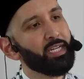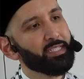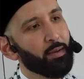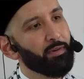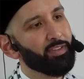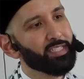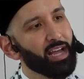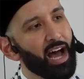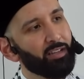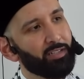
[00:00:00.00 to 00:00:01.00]
Some of the
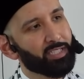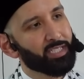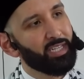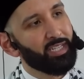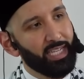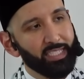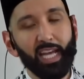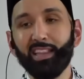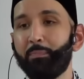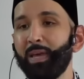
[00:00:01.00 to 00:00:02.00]
scholars, they
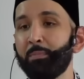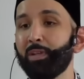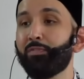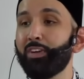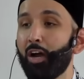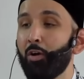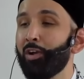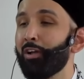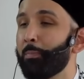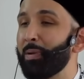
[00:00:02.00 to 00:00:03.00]
say the people of
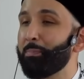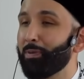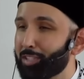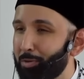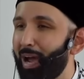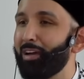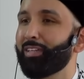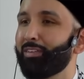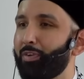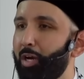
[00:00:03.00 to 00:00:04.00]
Fir'aun are the people
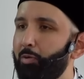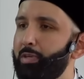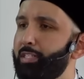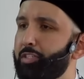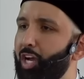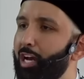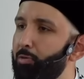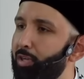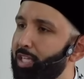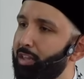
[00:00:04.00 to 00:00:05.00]
surrounding Fir'aun, his
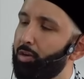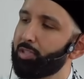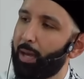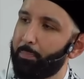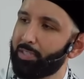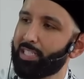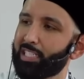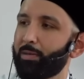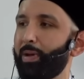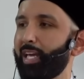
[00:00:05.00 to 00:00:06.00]
generals and those that
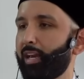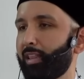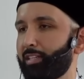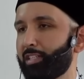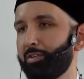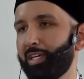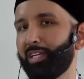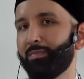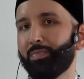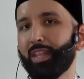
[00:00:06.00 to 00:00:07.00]
participated in the tyranny.